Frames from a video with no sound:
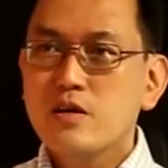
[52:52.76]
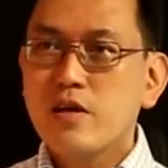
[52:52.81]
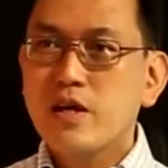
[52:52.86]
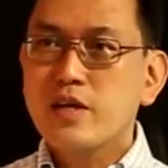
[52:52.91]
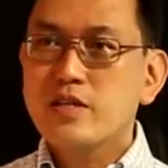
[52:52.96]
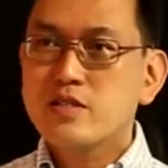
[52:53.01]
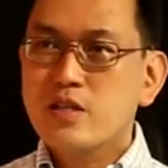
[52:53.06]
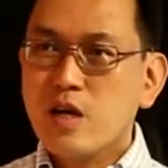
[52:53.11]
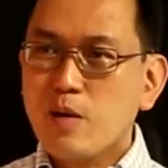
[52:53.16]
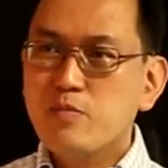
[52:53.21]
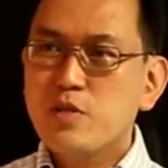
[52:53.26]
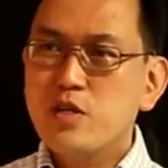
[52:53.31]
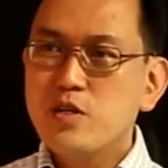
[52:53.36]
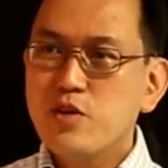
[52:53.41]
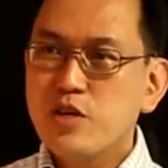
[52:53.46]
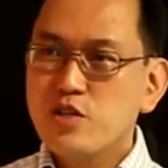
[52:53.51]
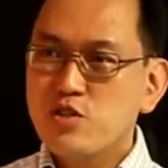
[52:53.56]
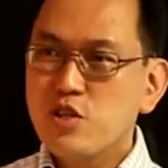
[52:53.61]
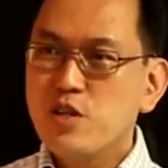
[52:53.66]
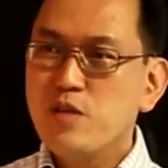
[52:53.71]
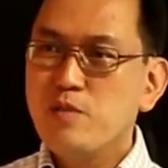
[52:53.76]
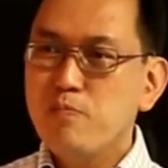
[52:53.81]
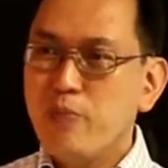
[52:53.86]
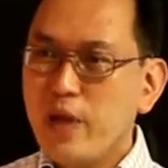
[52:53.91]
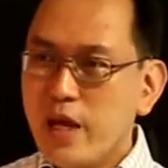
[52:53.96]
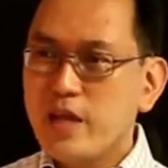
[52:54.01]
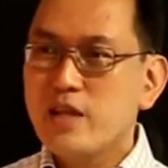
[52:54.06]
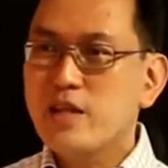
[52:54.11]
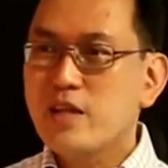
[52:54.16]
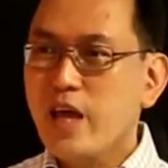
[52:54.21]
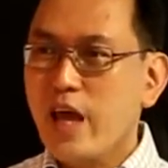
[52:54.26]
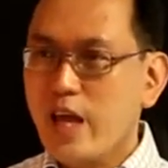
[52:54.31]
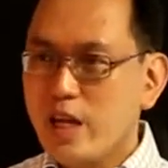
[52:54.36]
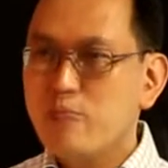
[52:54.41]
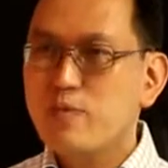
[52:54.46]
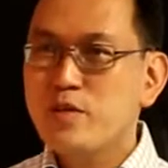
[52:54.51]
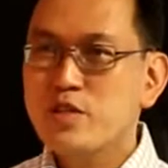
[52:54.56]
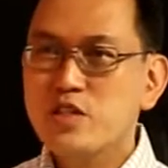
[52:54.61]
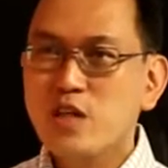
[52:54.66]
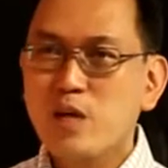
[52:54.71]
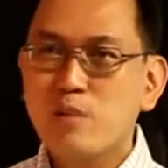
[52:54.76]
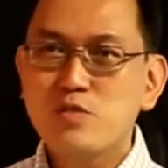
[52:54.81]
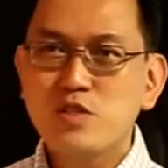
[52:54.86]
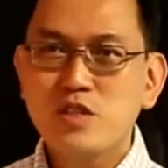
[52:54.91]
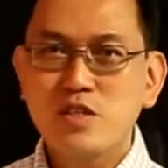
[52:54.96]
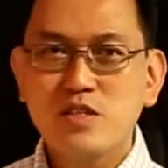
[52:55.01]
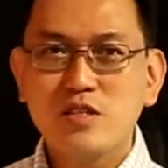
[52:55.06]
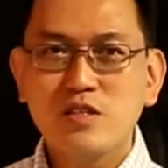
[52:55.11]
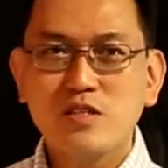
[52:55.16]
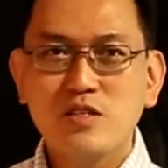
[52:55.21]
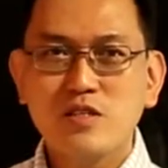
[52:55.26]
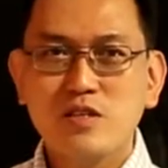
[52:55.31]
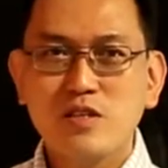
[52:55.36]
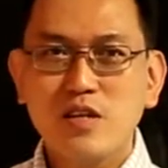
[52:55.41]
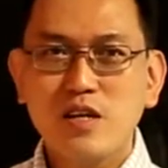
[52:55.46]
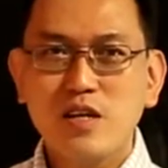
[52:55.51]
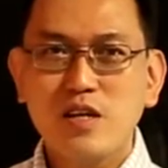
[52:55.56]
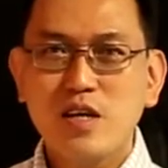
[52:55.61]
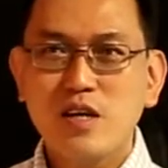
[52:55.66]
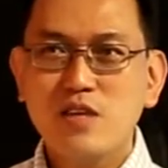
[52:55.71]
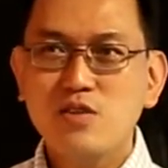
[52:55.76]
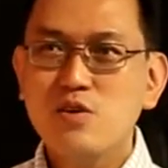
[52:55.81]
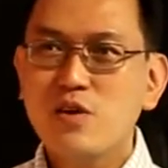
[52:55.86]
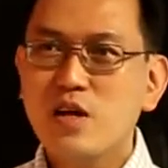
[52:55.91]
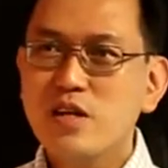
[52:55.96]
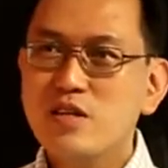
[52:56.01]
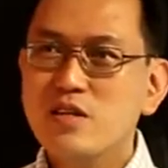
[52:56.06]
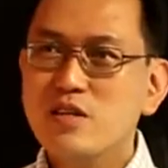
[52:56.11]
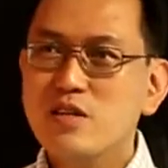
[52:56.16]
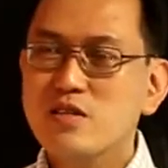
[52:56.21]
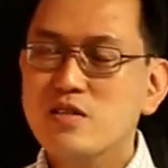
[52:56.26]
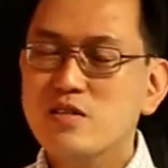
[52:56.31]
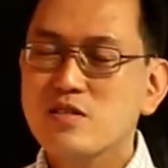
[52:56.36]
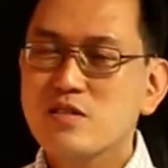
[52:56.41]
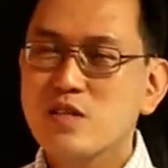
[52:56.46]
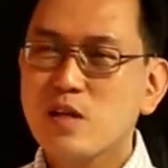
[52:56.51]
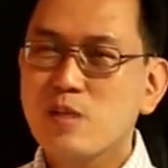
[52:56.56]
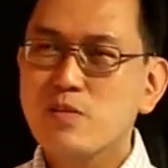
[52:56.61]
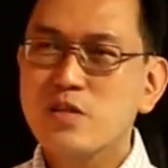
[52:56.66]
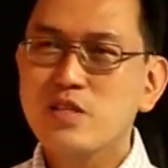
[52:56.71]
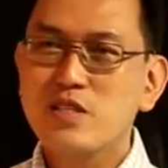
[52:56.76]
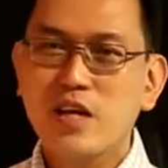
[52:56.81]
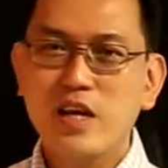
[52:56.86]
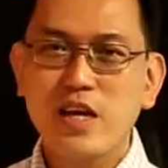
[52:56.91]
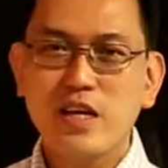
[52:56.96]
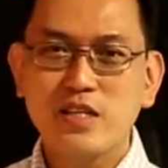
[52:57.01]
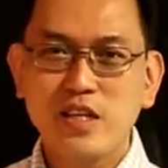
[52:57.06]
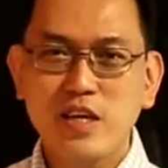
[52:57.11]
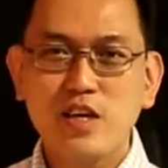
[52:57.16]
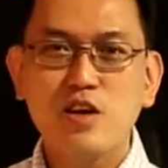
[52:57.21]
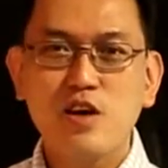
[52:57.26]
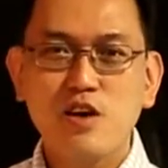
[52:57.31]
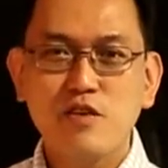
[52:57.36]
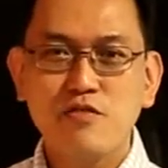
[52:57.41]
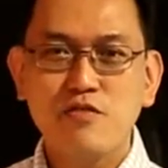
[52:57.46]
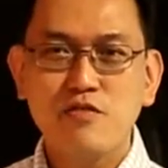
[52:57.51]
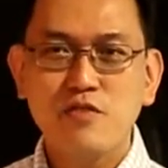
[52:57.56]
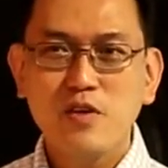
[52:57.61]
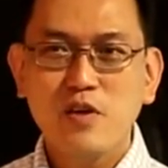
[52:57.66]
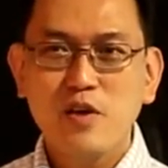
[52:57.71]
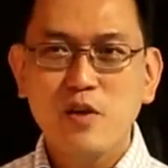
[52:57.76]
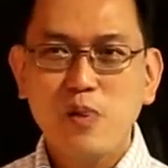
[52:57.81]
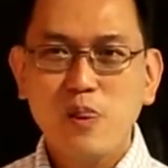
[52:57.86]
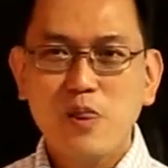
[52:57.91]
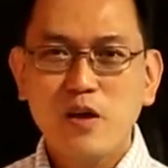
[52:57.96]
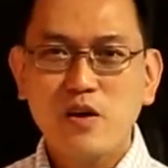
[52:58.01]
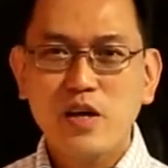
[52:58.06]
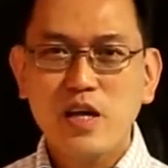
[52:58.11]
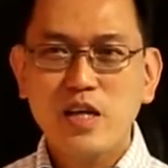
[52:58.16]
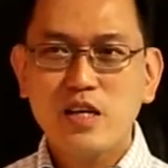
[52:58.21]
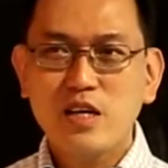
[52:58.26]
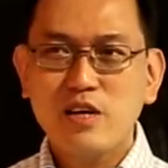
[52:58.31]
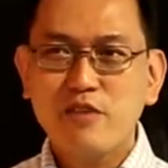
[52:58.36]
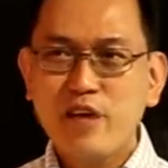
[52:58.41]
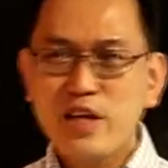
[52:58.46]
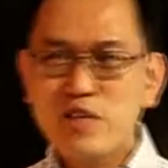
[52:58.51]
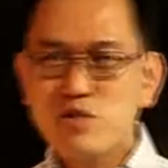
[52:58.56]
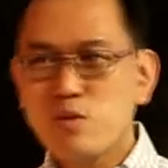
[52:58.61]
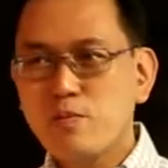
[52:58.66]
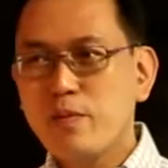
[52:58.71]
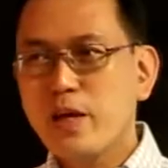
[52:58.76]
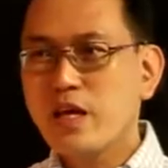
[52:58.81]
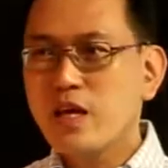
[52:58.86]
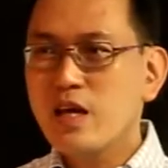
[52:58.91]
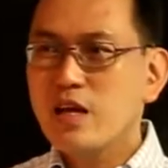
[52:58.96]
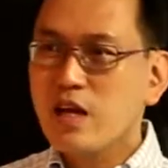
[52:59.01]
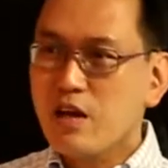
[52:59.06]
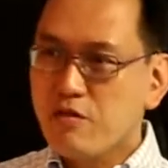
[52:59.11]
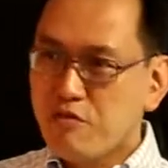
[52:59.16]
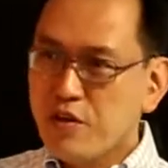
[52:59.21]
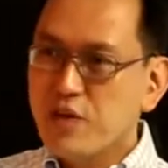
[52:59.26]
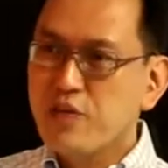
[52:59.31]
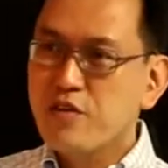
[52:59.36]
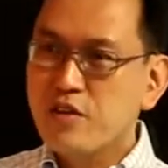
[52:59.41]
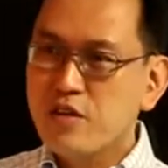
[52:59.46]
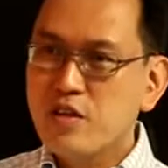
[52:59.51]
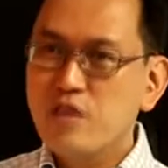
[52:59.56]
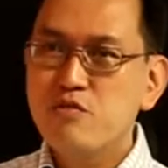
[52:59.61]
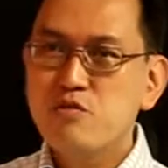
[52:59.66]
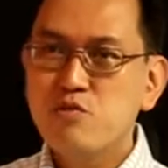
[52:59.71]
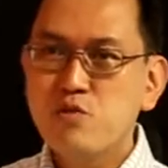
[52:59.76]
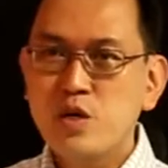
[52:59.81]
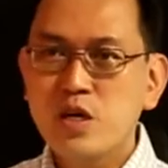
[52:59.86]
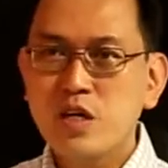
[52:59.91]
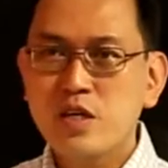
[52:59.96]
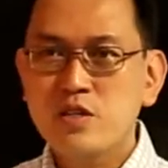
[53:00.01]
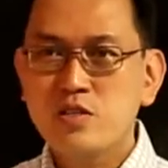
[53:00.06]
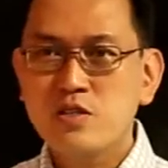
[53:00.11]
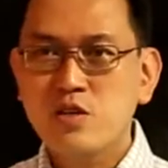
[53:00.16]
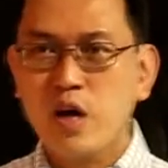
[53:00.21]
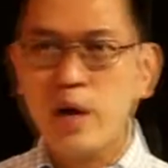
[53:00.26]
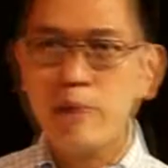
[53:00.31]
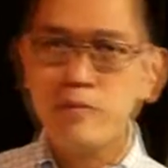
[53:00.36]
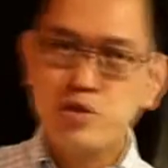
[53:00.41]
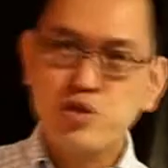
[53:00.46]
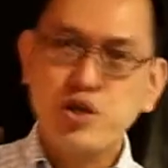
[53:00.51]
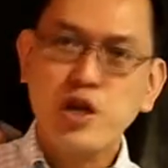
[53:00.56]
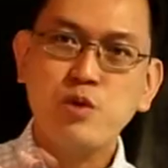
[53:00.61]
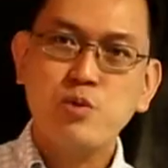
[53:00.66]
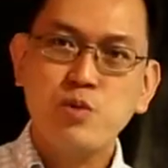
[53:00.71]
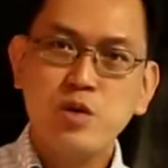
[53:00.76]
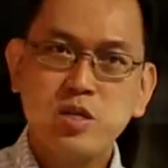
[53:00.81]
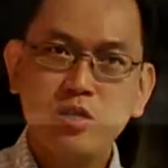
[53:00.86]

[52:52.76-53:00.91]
right, sculptor who actually made animal sculptures. Okay, there are no other sculptors that I can think of. Okay, the rest were making like figurative works or abstract